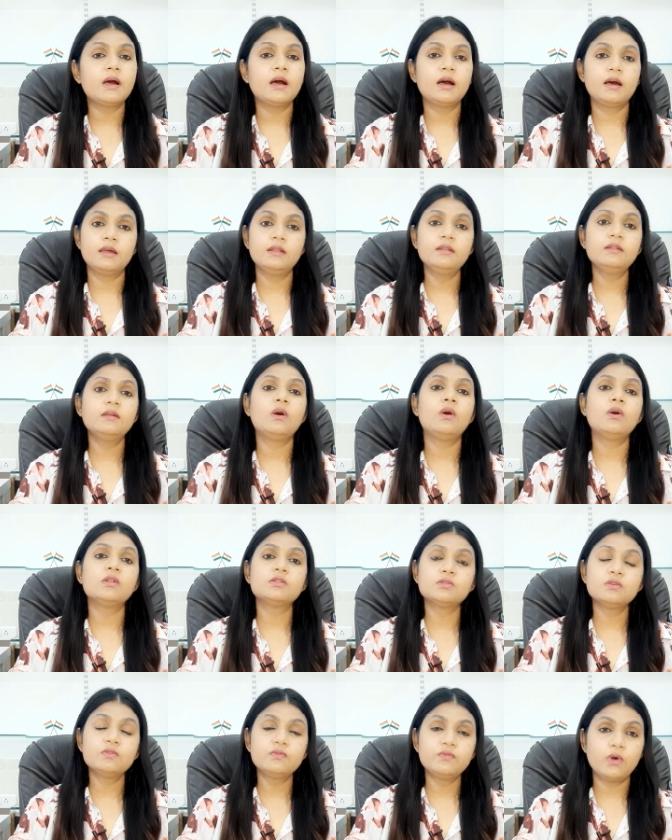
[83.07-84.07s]
are
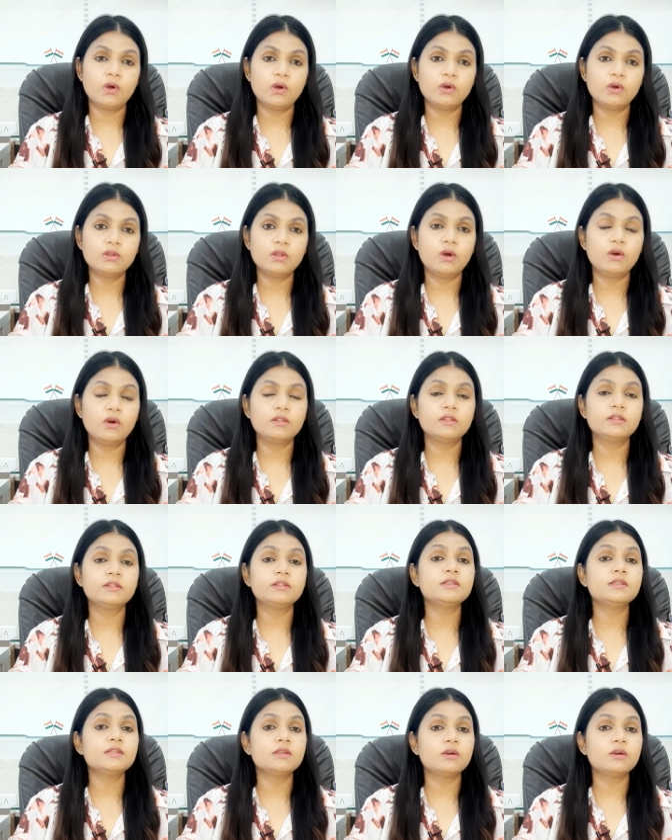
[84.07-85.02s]
also found on